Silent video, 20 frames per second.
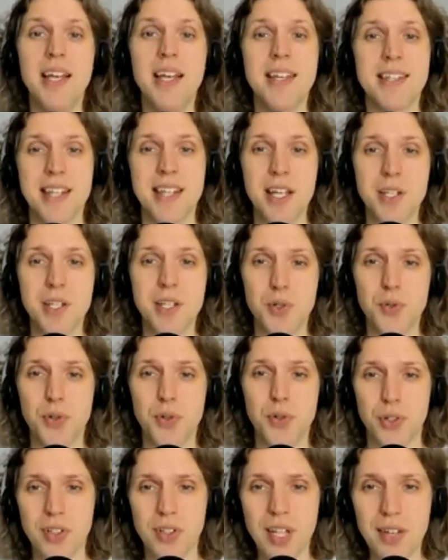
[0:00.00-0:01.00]
Stay tuned
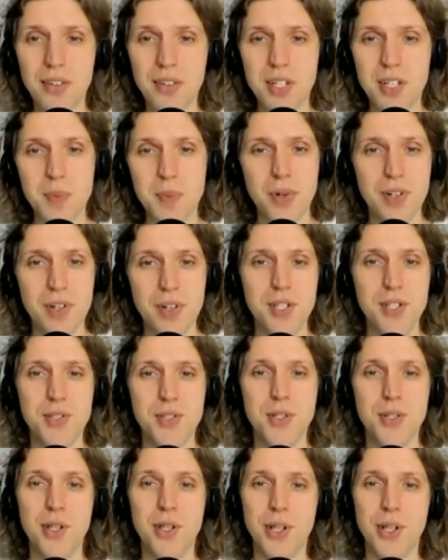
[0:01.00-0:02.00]
for real life experiences
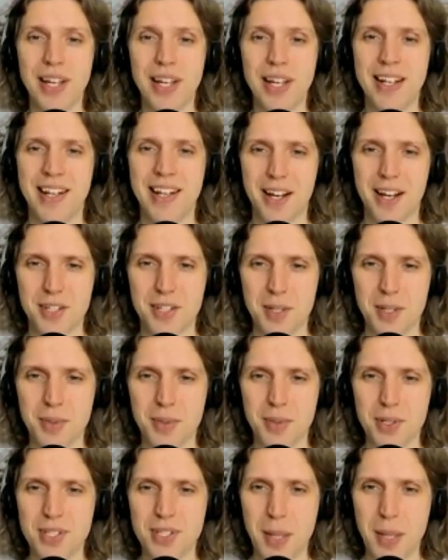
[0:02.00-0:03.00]
to learn and
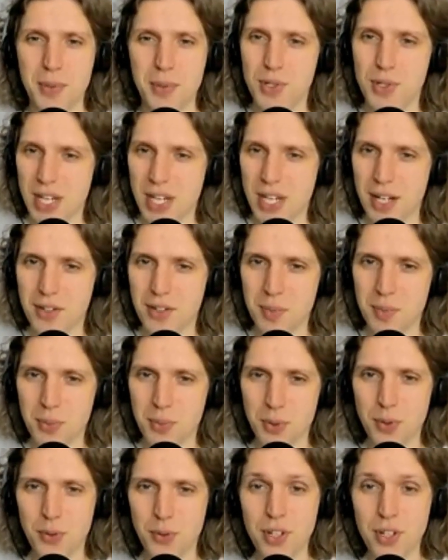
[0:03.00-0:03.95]
actionable steps to take to improve your